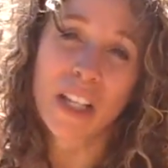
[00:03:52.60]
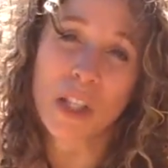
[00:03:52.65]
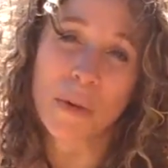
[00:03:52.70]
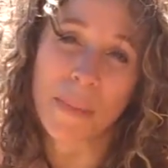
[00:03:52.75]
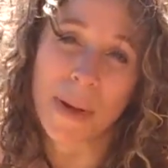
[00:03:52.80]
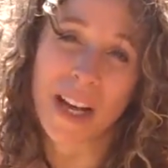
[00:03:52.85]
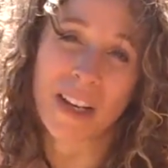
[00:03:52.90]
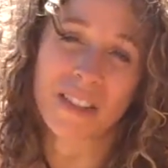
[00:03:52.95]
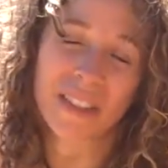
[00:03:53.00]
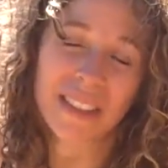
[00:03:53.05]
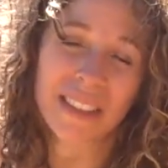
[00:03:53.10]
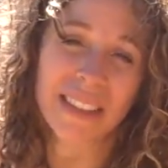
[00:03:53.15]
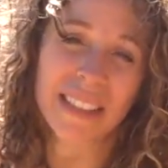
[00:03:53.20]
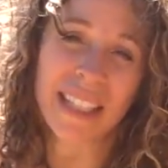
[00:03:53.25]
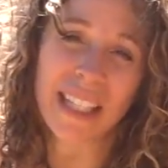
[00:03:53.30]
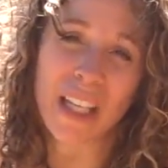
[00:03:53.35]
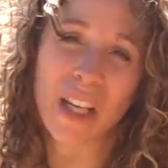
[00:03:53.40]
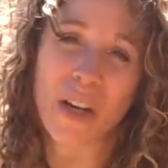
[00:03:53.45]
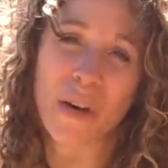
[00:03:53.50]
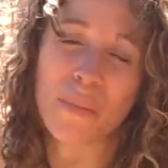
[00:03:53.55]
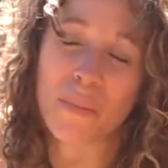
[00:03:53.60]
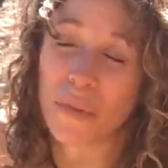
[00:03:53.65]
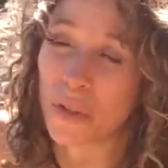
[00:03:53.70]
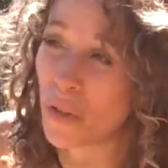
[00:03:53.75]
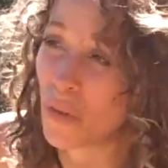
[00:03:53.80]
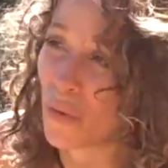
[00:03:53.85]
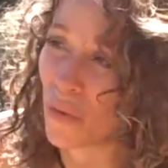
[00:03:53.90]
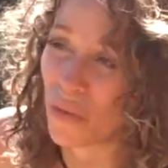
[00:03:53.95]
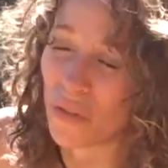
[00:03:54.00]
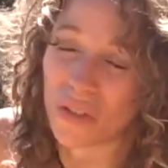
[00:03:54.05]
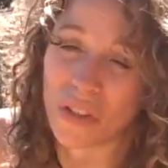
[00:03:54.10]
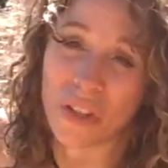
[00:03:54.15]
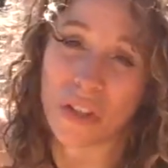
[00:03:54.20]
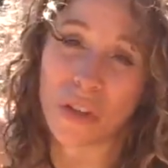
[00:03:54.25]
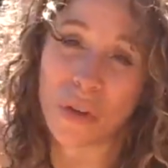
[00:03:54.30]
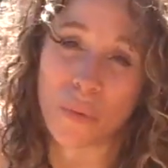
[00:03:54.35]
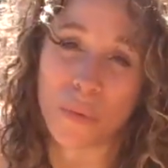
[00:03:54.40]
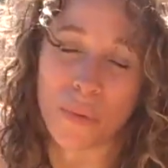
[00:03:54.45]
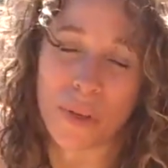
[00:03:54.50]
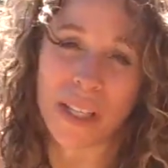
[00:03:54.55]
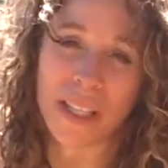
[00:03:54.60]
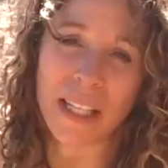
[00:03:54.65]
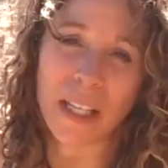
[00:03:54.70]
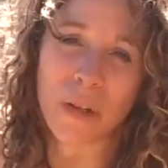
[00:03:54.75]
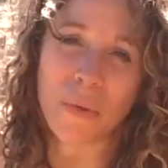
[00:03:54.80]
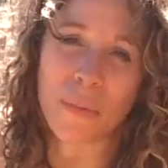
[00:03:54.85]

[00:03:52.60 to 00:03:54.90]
in the mountains, it comes, you know, really